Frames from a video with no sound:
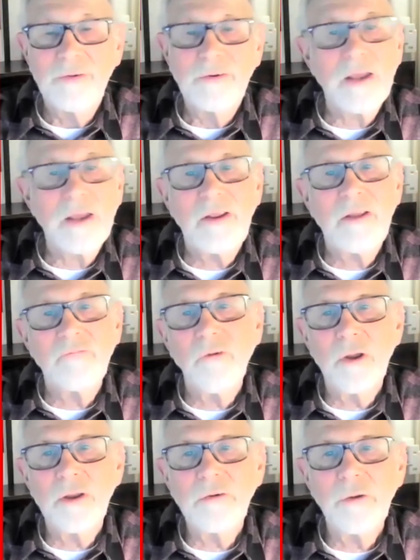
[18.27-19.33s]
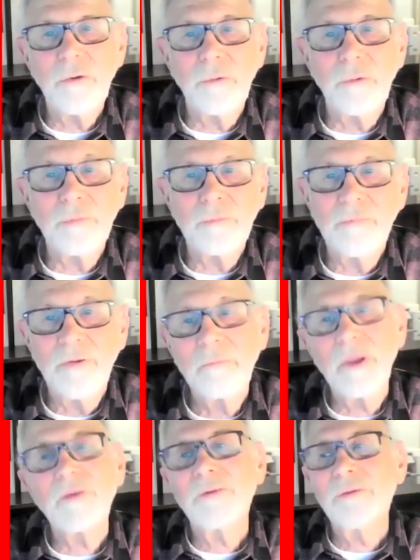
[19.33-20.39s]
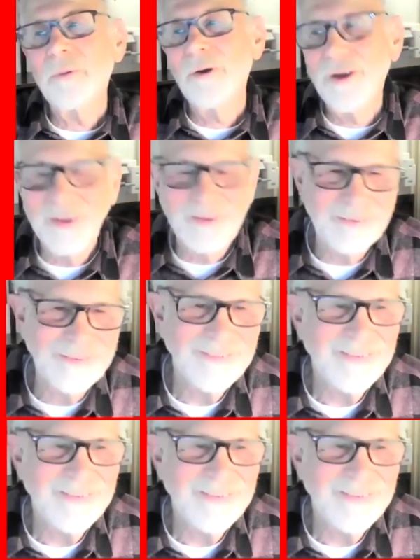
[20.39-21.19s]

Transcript: 1942. Big surprise.